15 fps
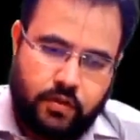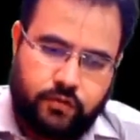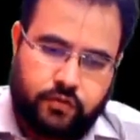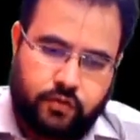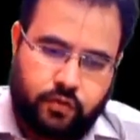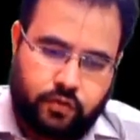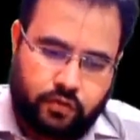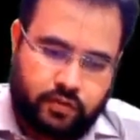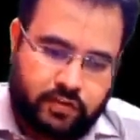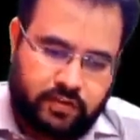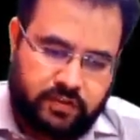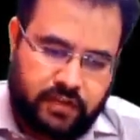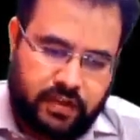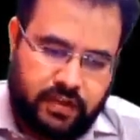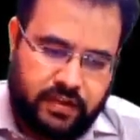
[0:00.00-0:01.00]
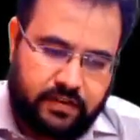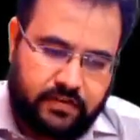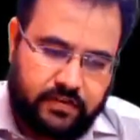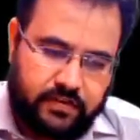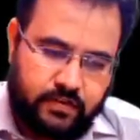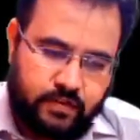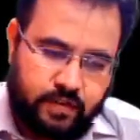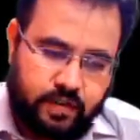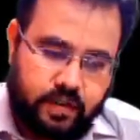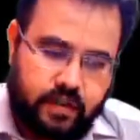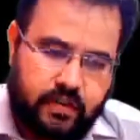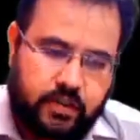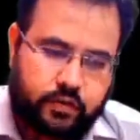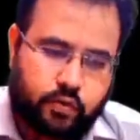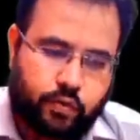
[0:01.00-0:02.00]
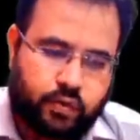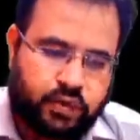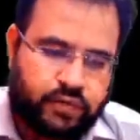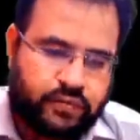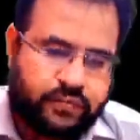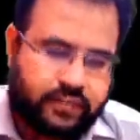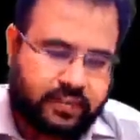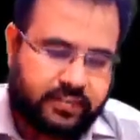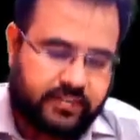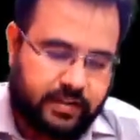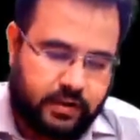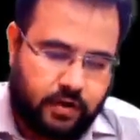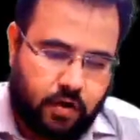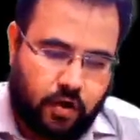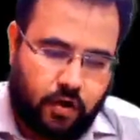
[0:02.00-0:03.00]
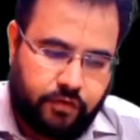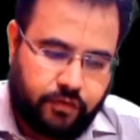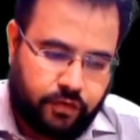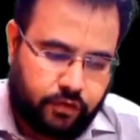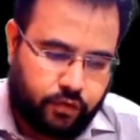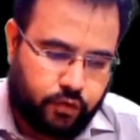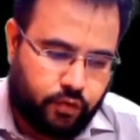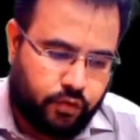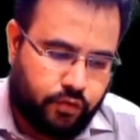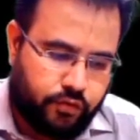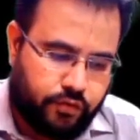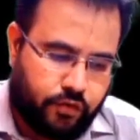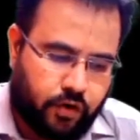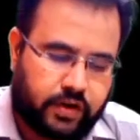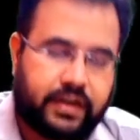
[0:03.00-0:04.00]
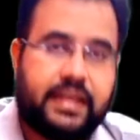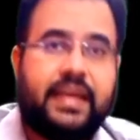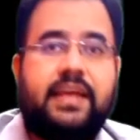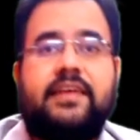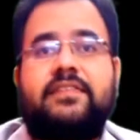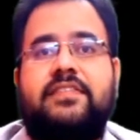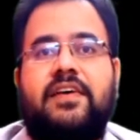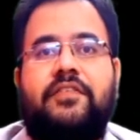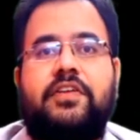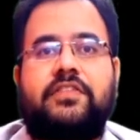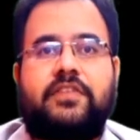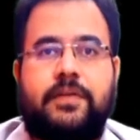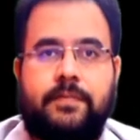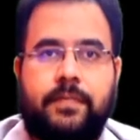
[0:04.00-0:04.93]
So this is what the total section of 247, sir.